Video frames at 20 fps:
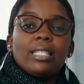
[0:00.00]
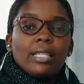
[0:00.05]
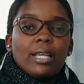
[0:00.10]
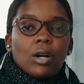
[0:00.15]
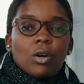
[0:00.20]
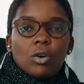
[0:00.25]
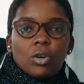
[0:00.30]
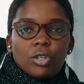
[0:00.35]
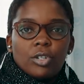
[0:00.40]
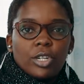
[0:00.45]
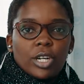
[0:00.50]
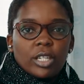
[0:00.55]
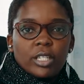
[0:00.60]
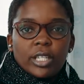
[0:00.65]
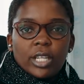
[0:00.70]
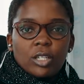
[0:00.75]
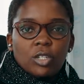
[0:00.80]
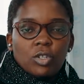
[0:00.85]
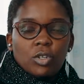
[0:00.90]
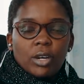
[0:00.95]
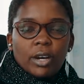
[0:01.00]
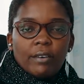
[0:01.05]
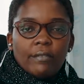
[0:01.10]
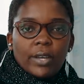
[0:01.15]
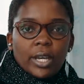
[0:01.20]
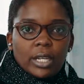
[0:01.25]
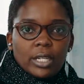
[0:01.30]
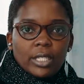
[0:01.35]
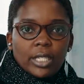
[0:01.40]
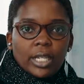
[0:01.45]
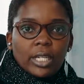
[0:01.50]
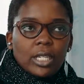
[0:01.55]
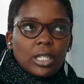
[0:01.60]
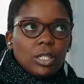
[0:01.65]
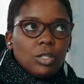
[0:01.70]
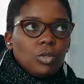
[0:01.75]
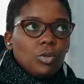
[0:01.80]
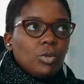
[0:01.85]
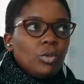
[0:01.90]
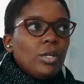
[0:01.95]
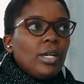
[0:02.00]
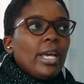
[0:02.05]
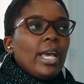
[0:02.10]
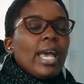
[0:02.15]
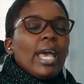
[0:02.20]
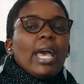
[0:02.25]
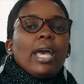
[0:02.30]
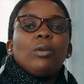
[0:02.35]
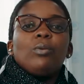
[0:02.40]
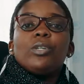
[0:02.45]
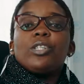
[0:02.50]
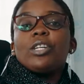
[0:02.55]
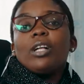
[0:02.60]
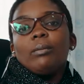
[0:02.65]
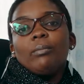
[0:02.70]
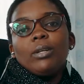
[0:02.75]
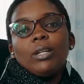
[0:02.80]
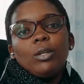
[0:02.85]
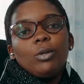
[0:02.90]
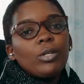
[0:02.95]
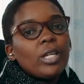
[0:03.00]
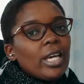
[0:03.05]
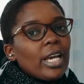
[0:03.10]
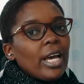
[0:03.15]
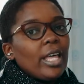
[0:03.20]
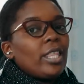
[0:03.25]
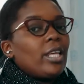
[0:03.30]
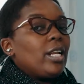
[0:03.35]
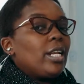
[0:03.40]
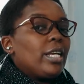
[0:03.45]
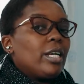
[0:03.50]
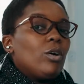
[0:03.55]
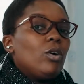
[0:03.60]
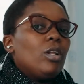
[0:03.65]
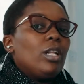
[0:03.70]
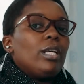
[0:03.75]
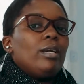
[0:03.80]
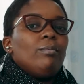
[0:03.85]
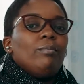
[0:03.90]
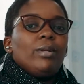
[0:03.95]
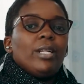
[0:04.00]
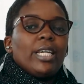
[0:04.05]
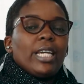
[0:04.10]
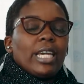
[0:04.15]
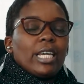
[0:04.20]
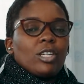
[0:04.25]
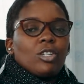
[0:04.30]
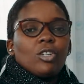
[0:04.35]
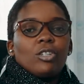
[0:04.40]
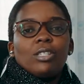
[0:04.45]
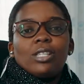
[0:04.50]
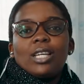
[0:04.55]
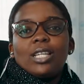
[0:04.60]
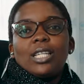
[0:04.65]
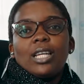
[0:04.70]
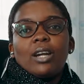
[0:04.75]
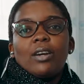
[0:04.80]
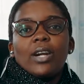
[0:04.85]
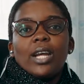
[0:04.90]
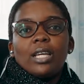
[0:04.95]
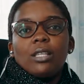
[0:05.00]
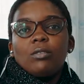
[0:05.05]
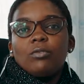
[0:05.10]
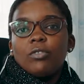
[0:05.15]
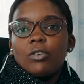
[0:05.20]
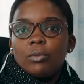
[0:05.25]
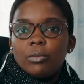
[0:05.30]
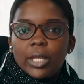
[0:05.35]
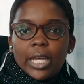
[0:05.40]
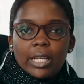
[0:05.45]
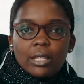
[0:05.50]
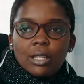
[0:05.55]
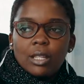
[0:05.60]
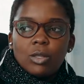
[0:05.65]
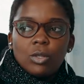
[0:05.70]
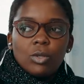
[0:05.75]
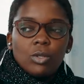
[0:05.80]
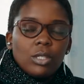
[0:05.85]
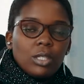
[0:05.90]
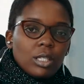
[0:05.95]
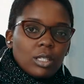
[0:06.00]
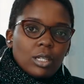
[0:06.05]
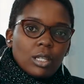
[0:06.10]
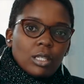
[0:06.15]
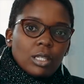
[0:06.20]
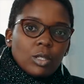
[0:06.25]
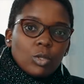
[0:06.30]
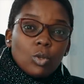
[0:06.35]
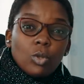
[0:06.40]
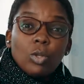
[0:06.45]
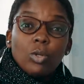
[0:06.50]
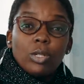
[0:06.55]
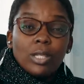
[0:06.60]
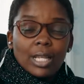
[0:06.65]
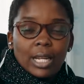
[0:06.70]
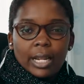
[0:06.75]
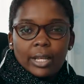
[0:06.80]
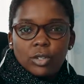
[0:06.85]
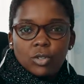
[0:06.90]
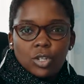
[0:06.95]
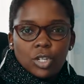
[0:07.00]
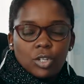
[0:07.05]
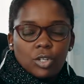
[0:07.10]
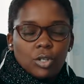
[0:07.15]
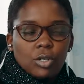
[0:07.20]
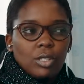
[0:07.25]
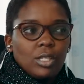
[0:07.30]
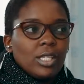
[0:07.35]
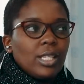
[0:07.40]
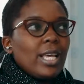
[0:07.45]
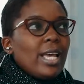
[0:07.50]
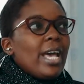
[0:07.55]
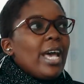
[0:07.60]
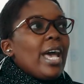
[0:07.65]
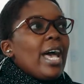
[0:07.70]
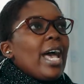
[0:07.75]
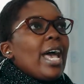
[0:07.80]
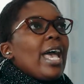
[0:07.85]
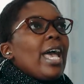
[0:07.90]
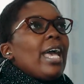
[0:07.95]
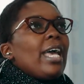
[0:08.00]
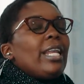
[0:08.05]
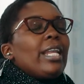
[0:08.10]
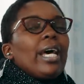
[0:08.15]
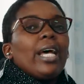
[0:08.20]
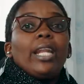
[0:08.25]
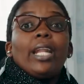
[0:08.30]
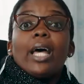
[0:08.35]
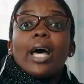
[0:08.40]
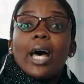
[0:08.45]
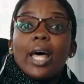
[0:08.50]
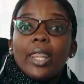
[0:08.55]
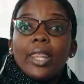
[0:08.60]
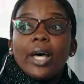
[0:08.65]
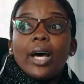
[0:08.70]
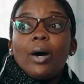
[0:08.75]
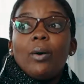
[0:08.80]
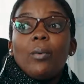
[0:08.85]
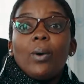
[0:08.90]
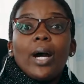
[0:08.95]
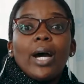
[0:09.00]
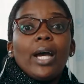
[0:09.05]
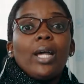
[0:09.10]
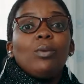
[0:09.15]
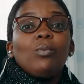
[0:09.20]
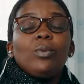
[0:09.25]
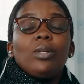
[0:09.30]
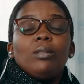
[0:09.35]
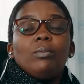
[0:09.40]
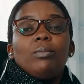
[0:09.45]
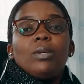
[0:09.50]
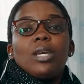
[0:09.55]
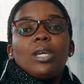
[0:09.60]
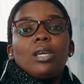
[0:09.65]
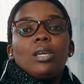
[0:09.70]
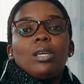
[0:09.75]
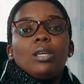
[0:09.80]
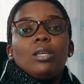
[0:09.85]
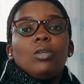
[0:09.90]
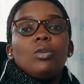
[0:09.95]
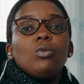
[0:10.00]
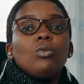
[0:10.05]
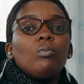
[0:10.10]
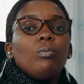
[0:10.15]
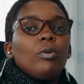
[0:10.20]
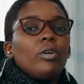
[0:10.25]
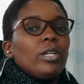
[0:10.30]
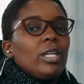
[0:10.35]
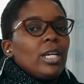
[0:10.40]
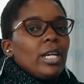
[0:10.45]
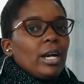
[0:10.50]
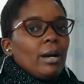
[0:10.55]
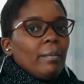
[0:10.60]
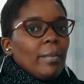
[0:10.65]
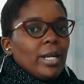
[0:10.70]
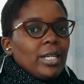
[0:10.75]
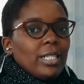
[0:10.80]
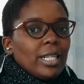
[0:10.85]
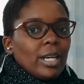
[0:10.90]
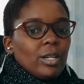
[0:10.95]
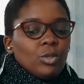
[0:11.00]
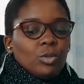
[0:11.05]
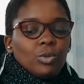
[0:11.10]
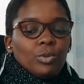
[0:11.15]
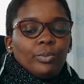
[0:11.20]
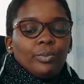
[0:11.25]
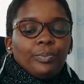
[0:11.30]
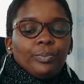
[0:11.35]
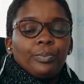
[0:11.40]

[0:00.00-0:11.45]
is a contract that you have entered into, and we shall be looking at the legal implications that arise from those illustrations. And another one will be you boarding a matatu.